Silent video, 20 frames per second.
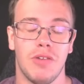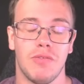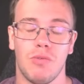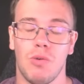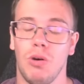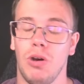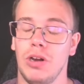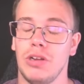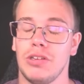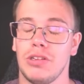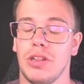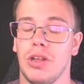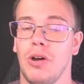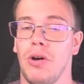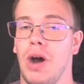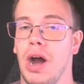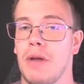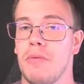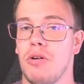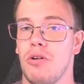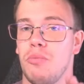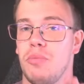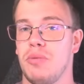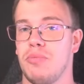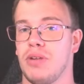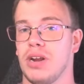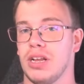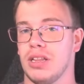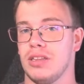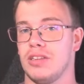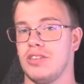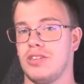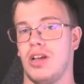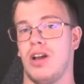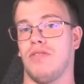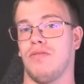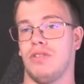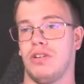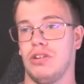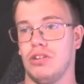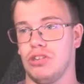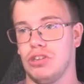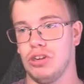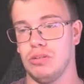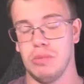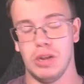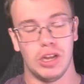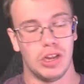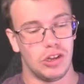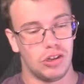Of course, though, I will be breaking this down for YouTube.